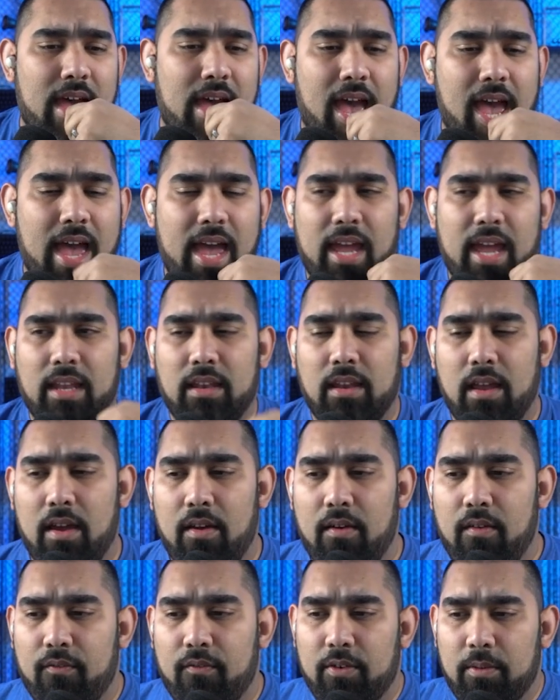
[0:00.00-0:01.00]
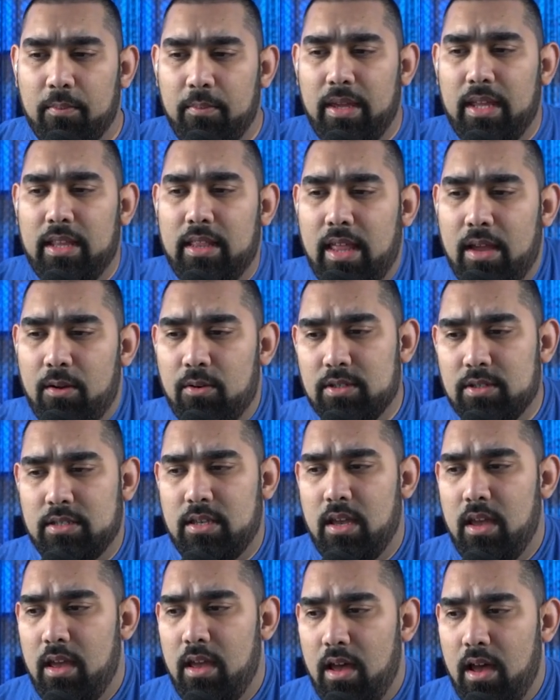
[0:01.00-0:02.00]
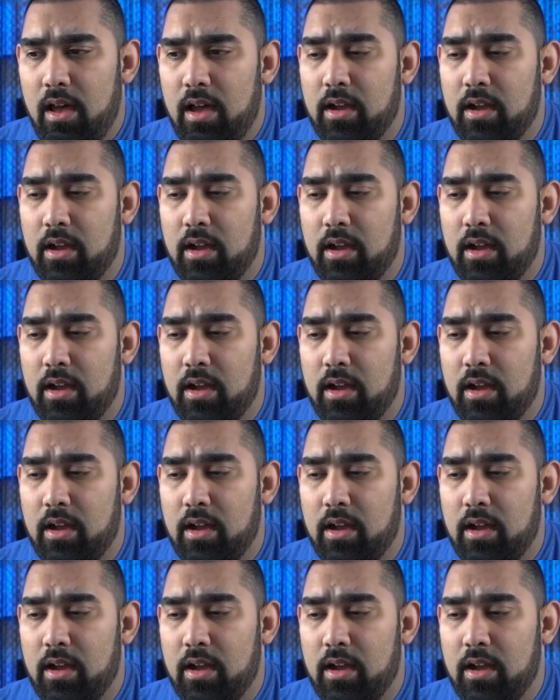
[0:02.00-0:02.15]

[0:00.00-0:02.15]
And for me, there was a